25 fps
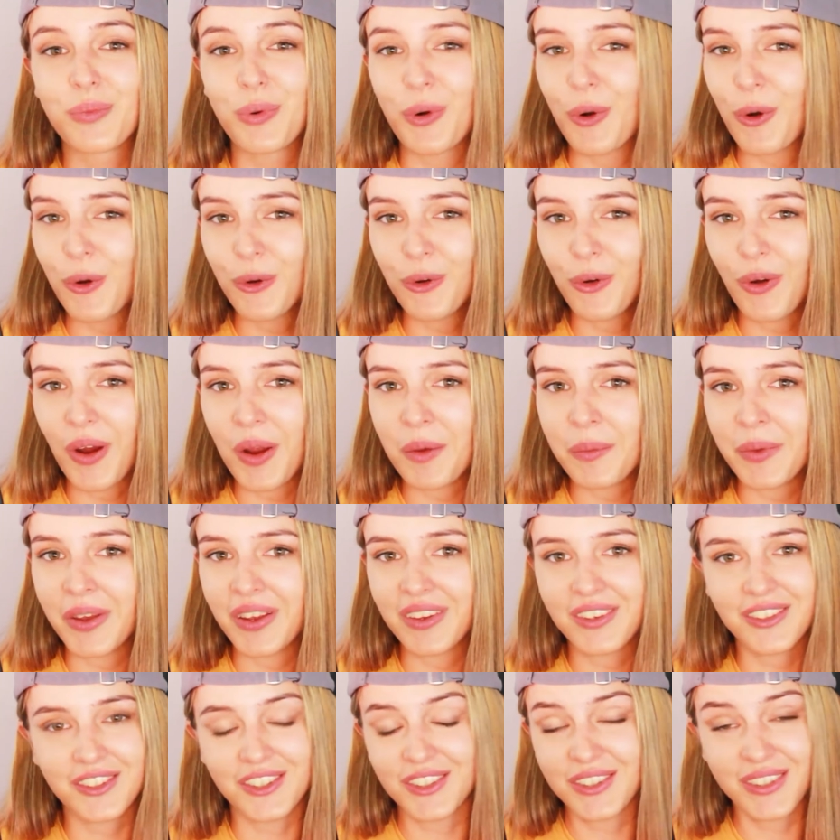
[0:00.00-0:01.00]

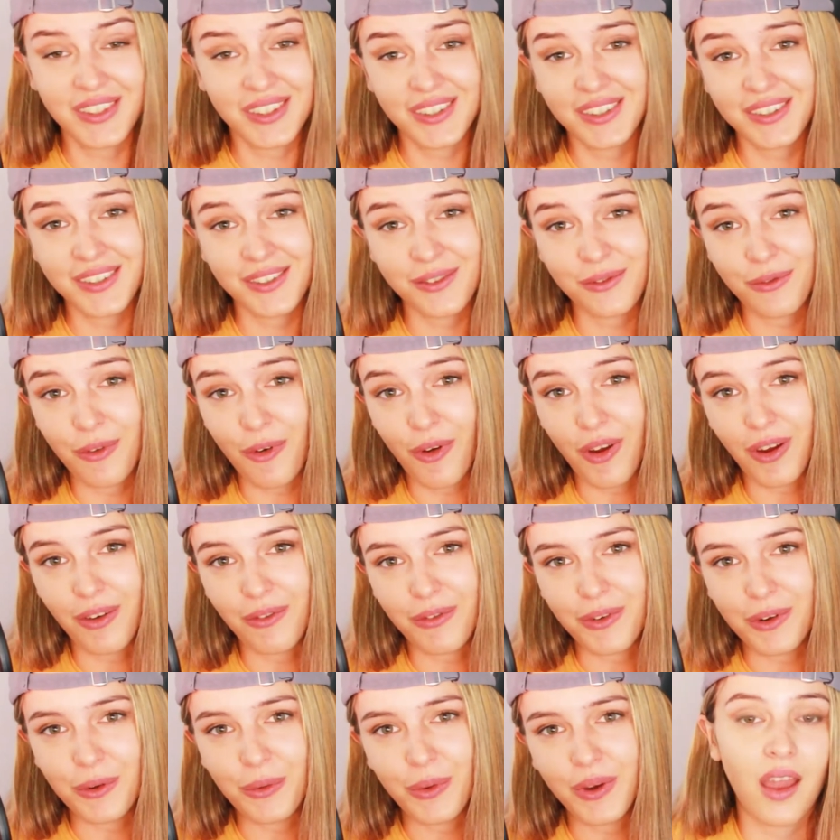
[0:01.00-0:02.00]
programming just isn't for
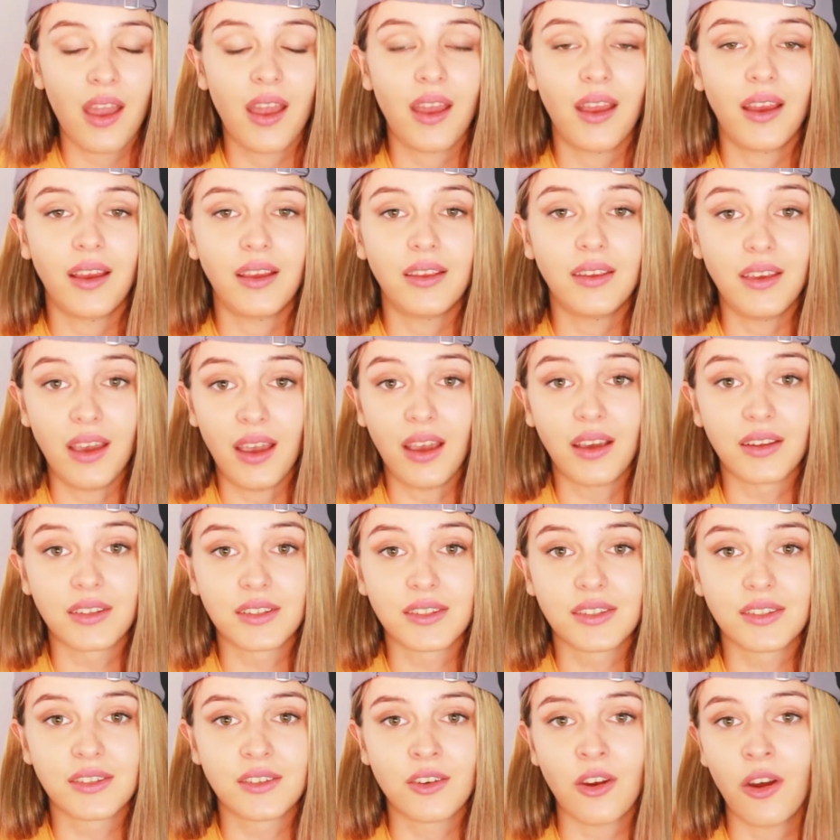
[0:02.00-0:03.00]
everyone.
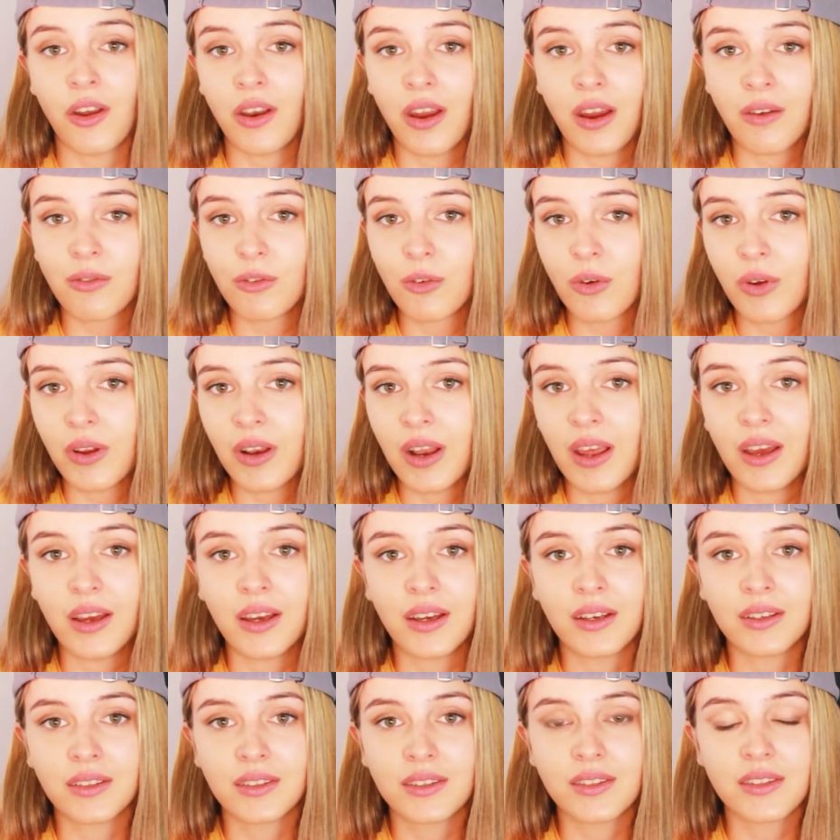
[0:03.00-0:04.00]
Yes, not everyone
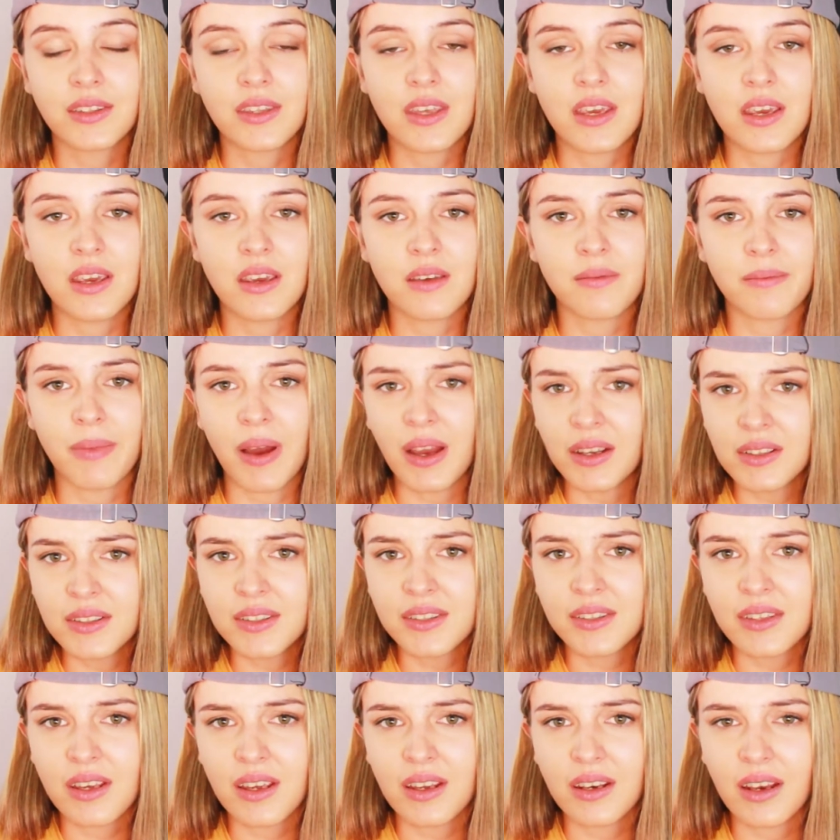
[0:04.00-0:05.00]
has the
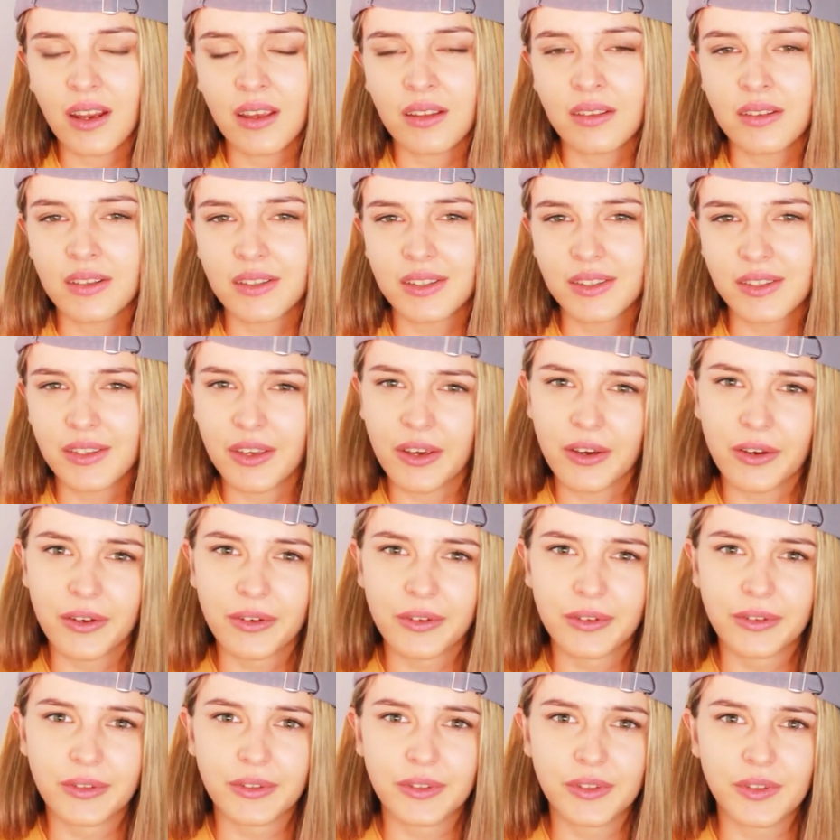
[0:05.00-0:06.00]
mindset and the
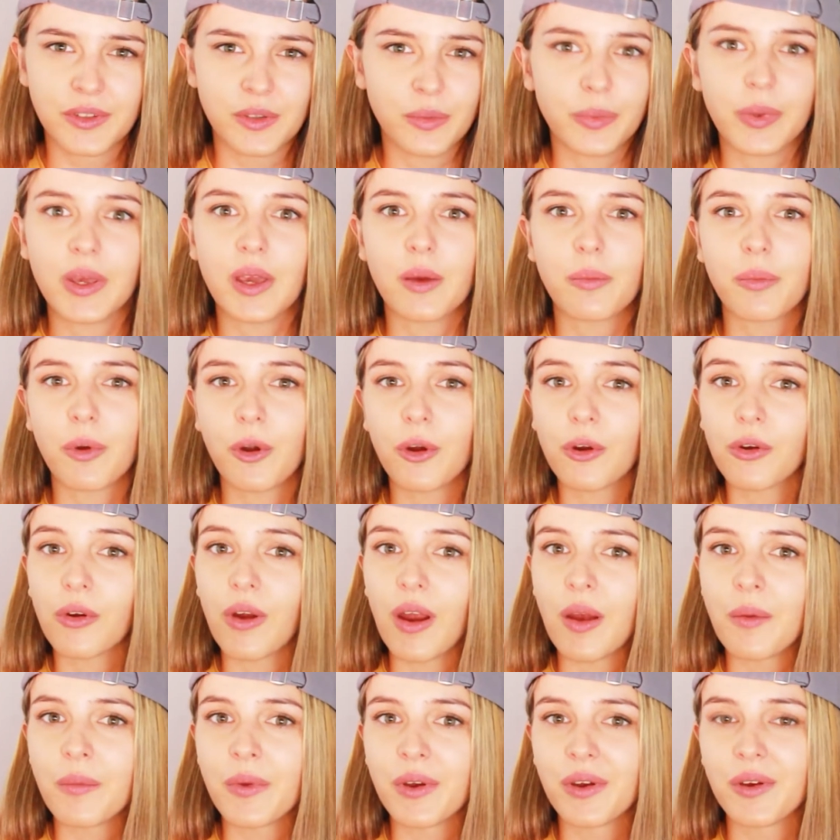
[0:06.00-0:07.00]
skills to be a
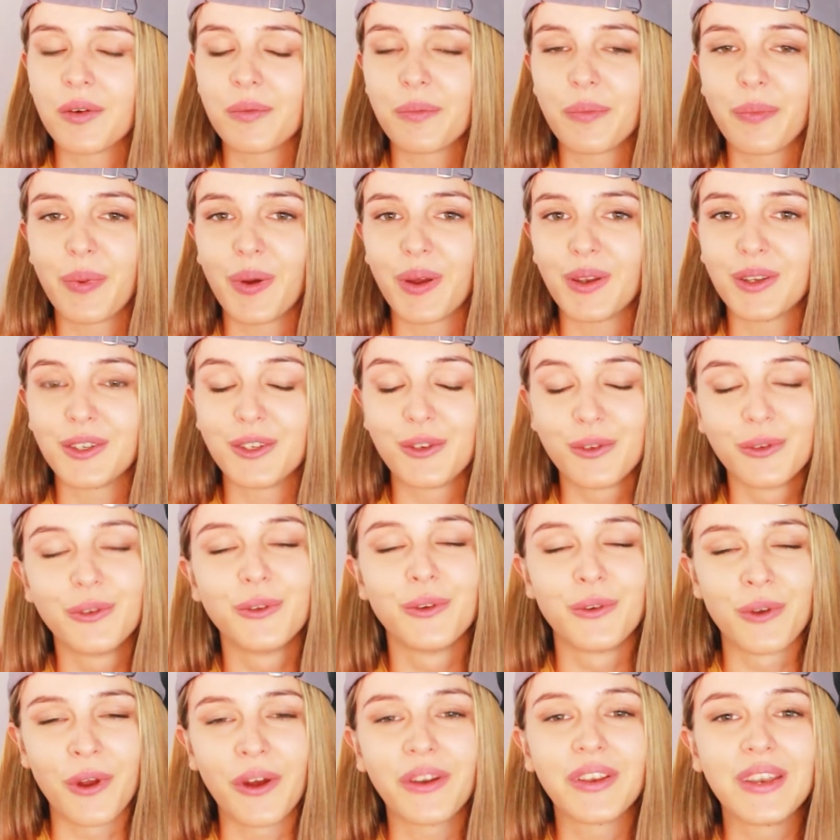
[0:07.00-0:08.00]
programmer, but you
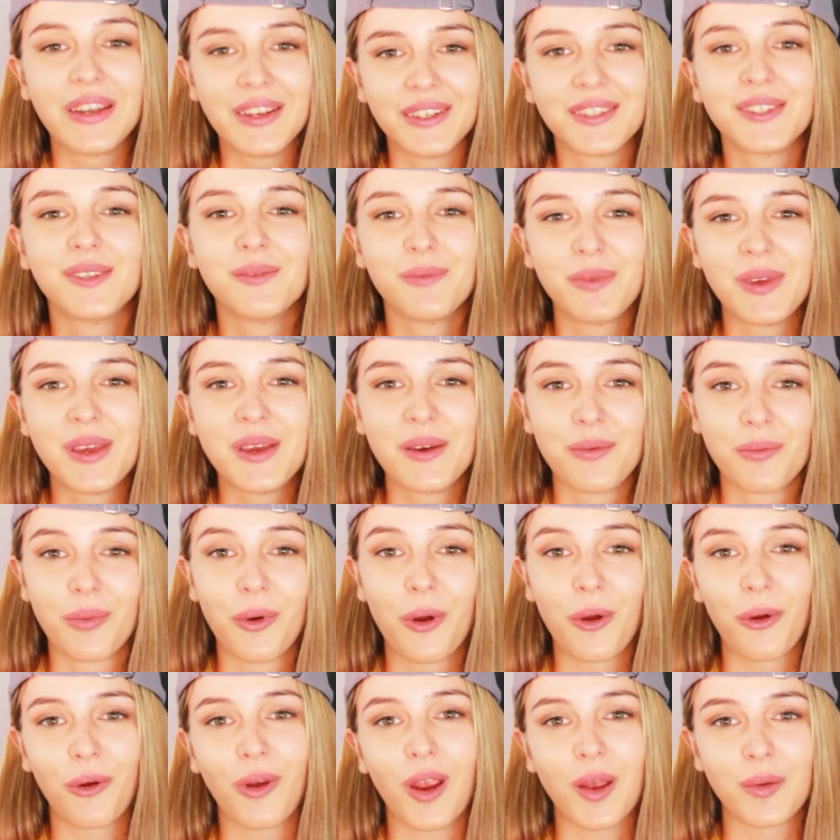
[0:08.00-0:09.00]
do not need to be a
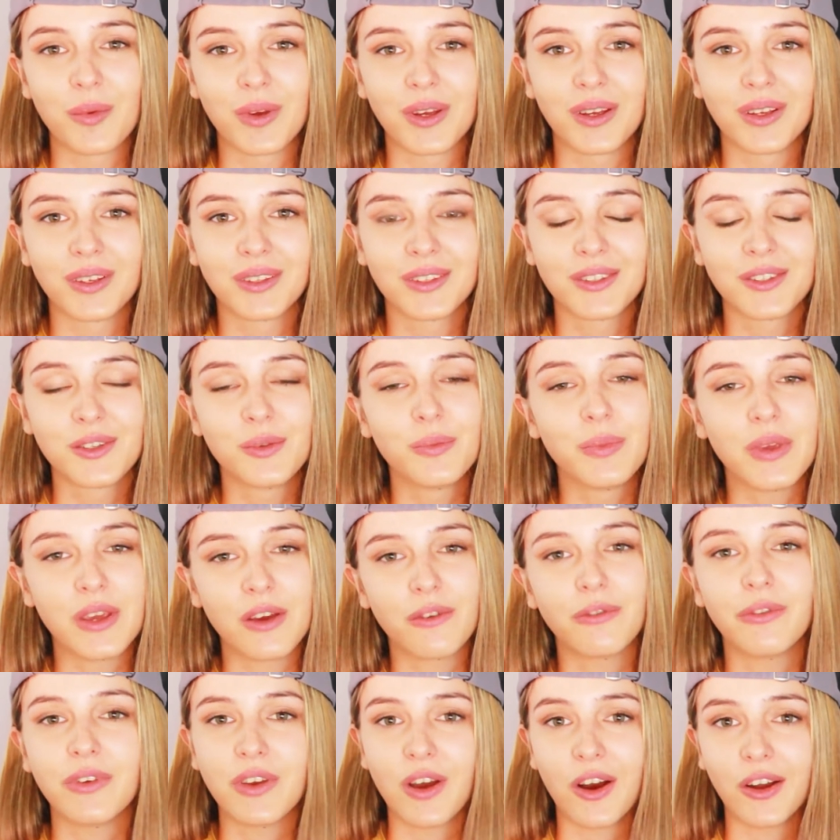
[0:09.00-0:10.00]
programmer to
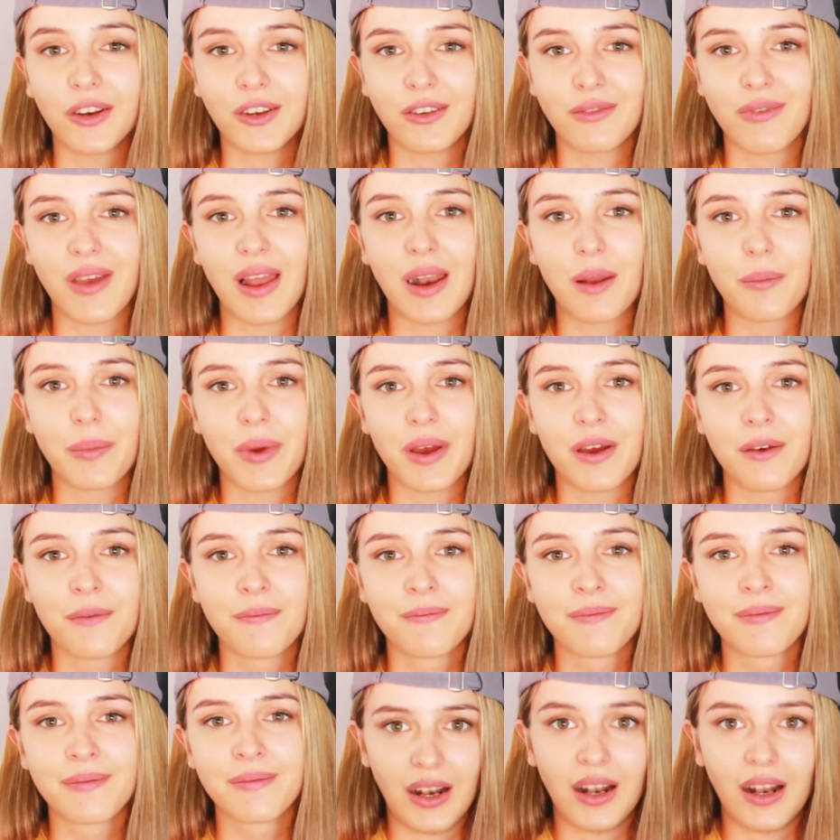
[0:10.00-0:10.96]
be a VR developer.